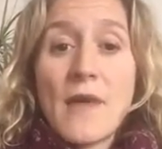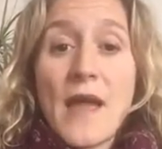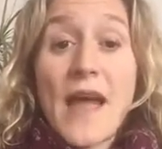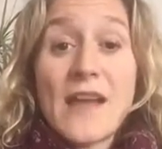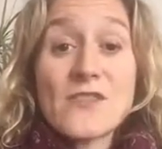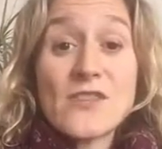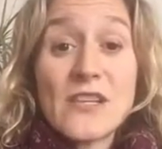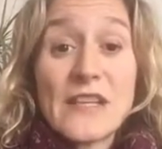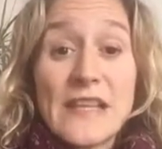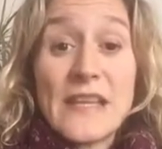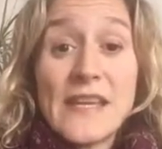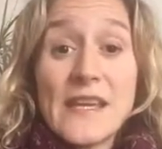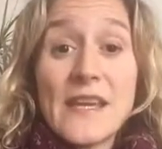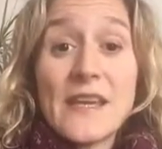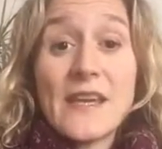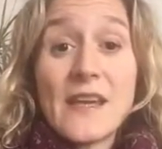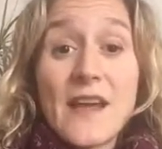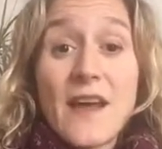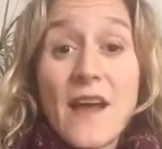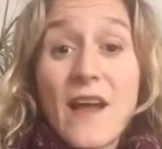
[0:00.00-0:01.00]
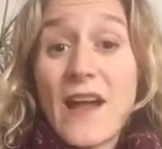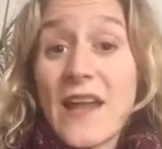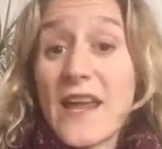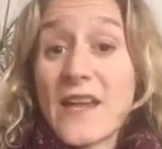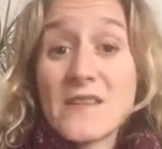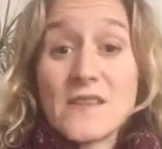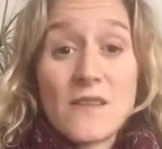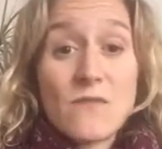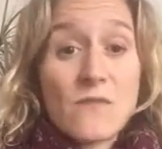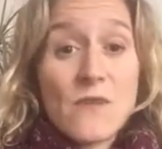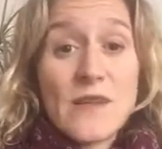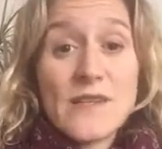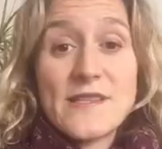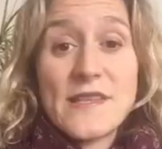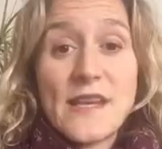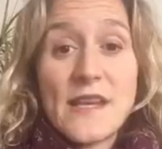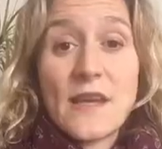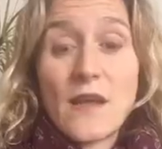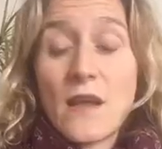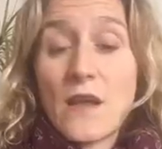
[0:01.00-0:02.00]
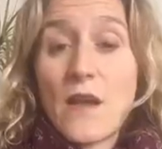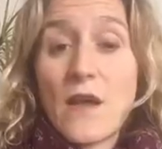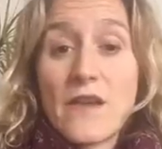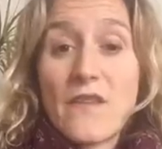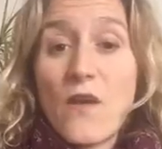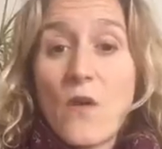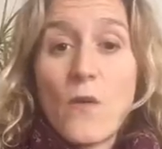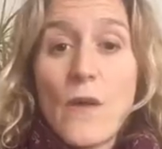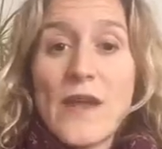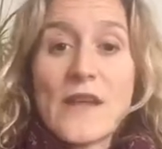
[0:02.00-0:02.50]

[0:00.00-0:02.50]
Actually, I end up writing a kind of whole